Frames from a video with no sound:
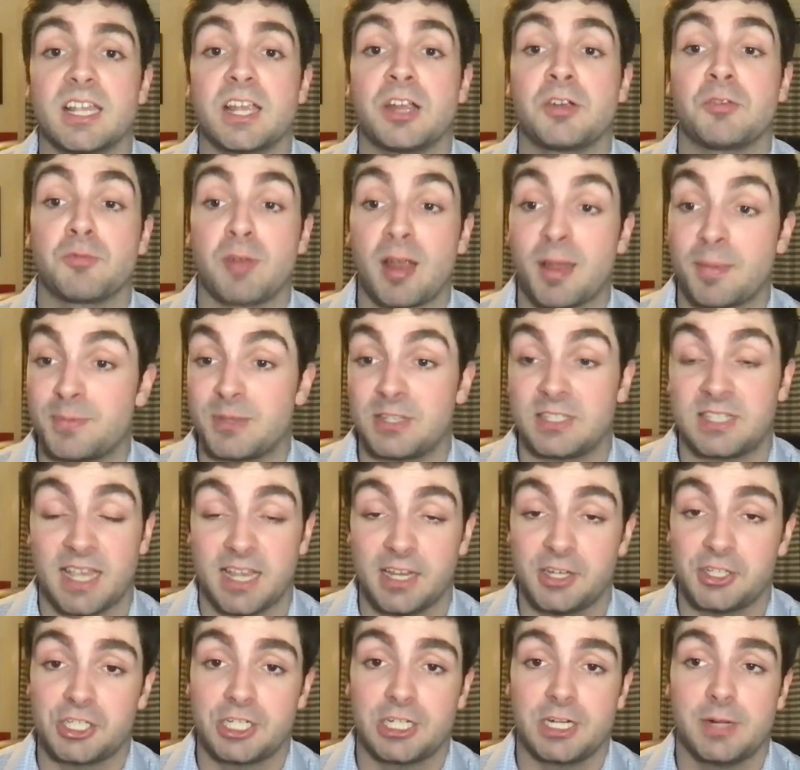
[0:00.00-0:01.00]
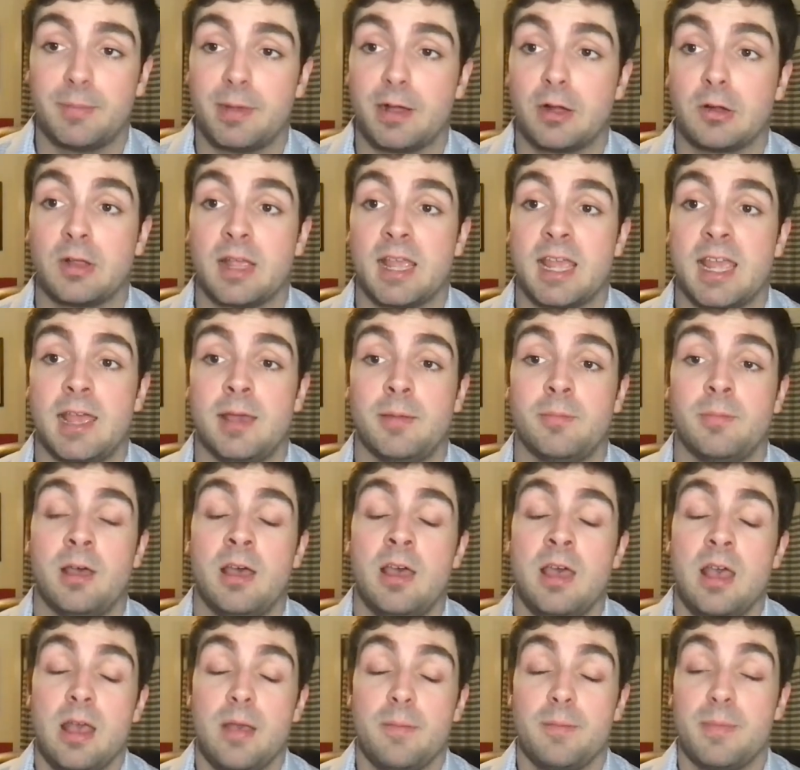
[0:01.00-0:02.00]
a reputation about him
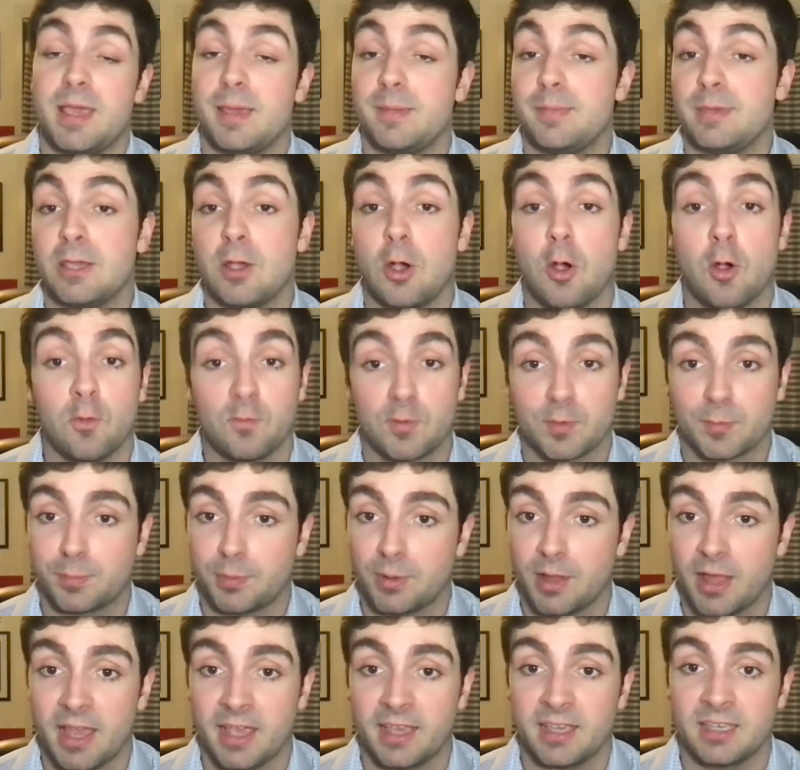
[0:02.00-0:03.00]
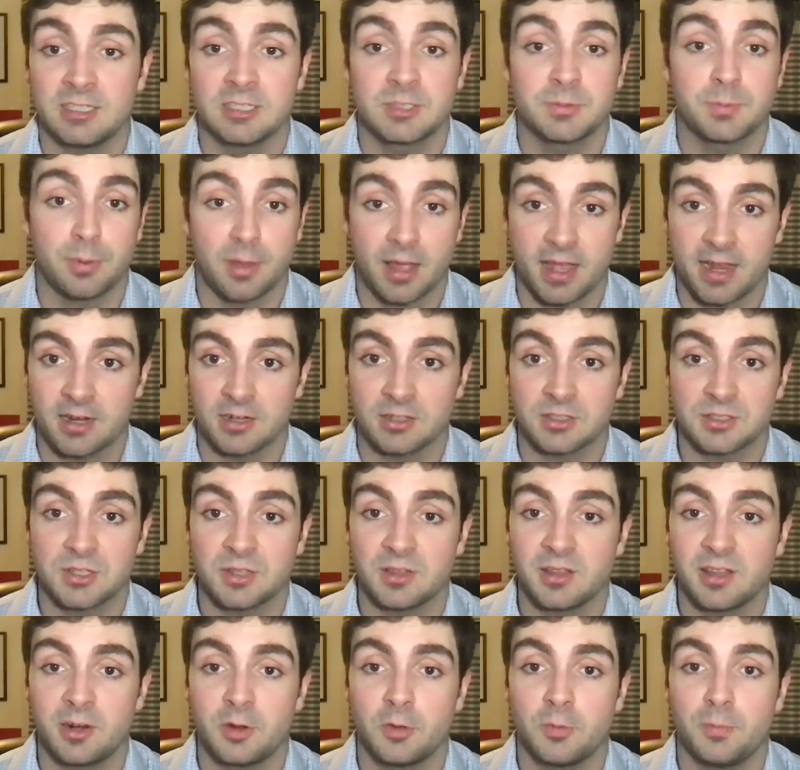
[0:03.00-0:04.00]
maybe overplaying his players a
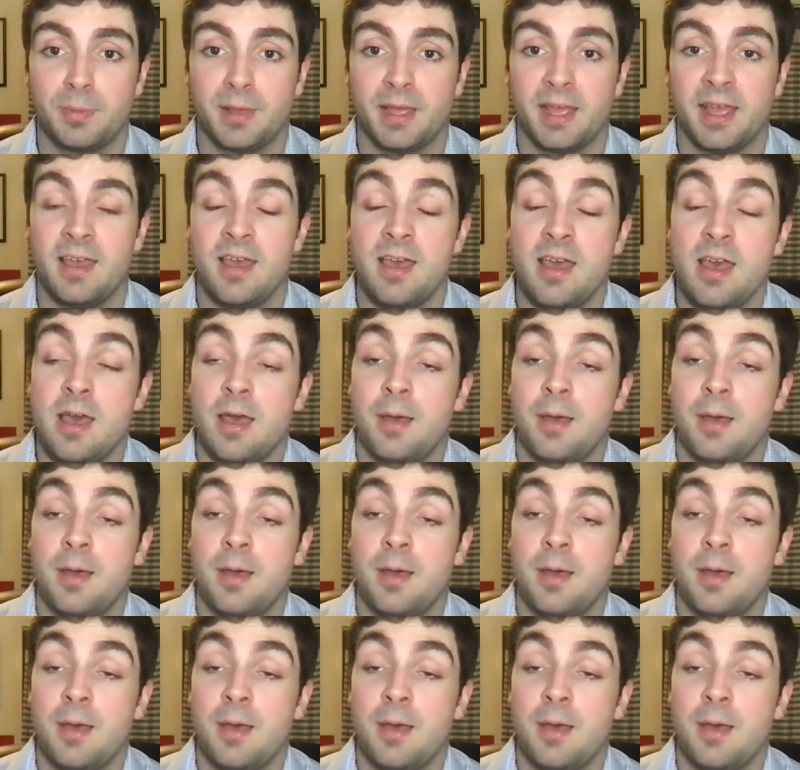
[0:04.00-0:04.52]
little bit.